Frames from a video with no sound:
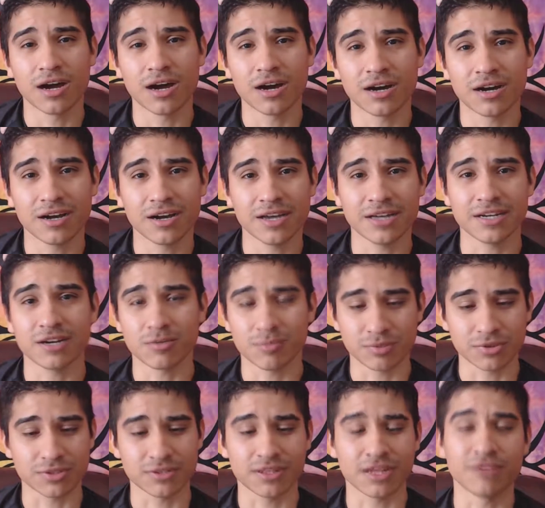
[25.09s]
And I'll
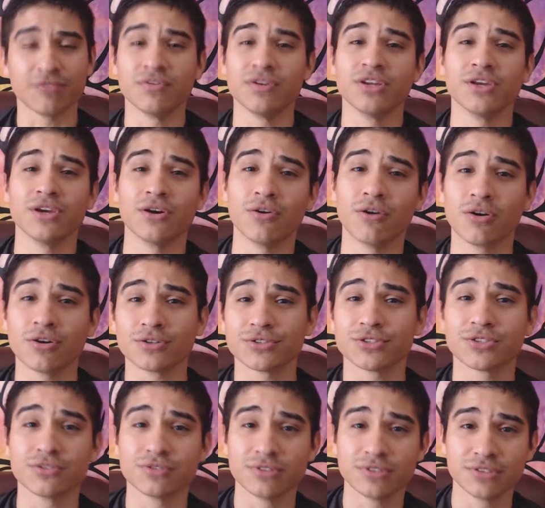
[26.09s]
put that video
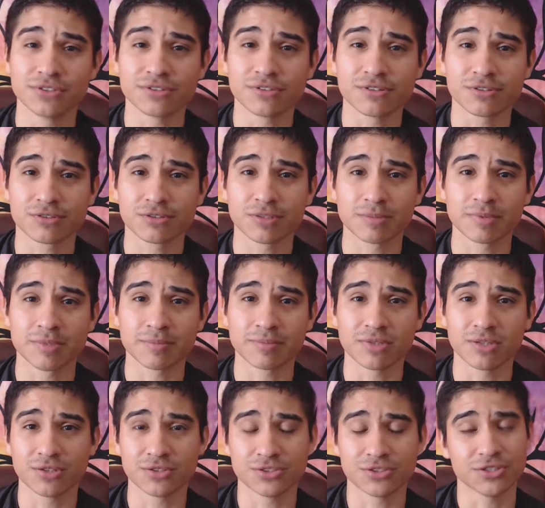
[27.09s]
also in the description
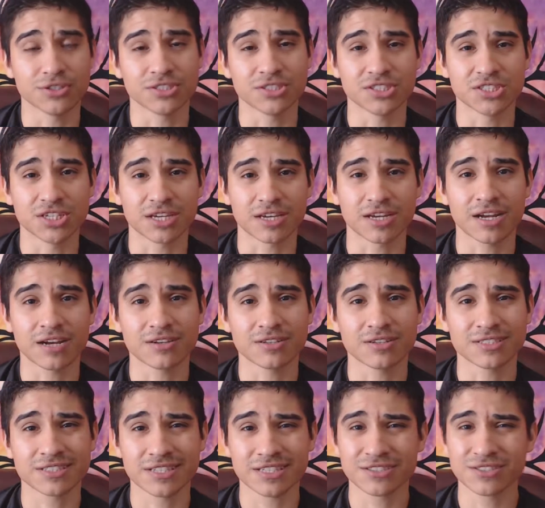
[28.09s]
below so you can check it out.
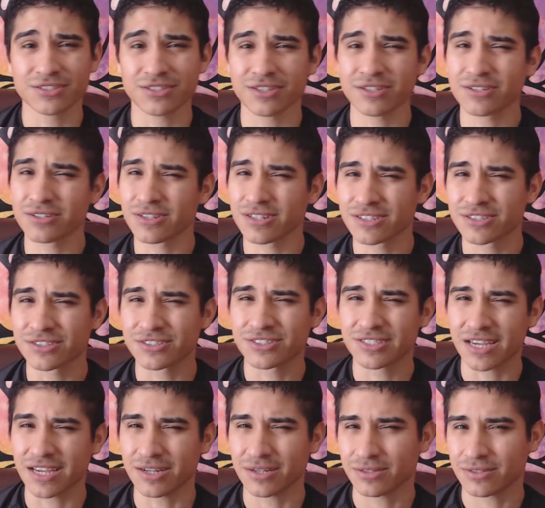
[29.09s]
And you'll
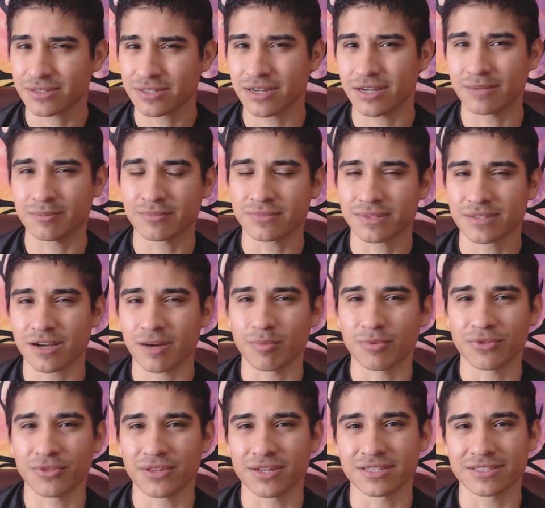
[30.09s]
understand a couple
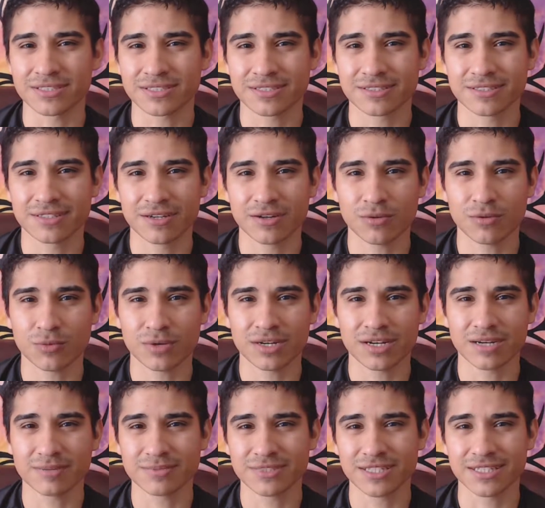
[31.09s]
things when
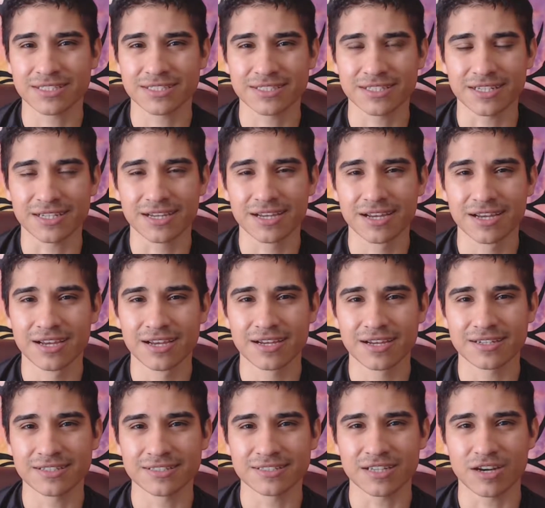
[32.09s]
I'm testing,
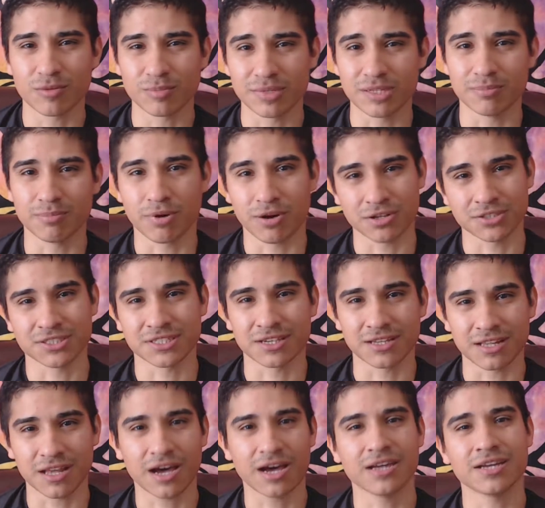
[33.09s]
because I'll be pausing a
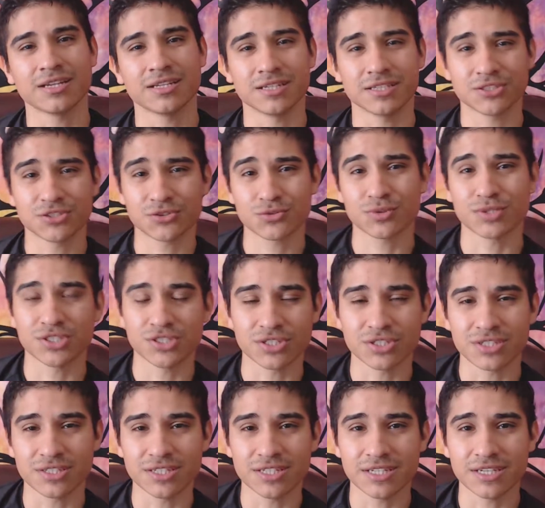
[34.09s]
lot and then switching
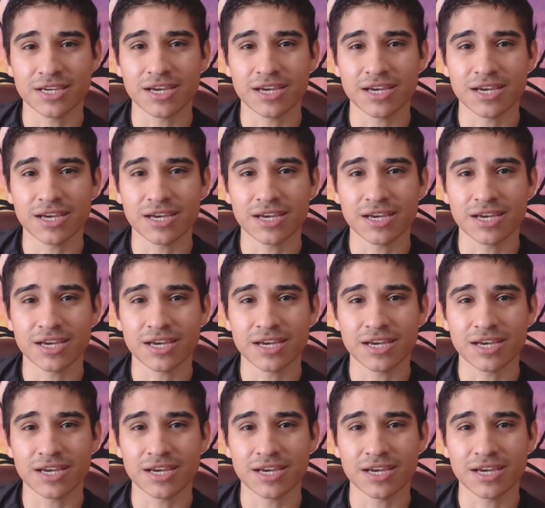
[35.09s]
the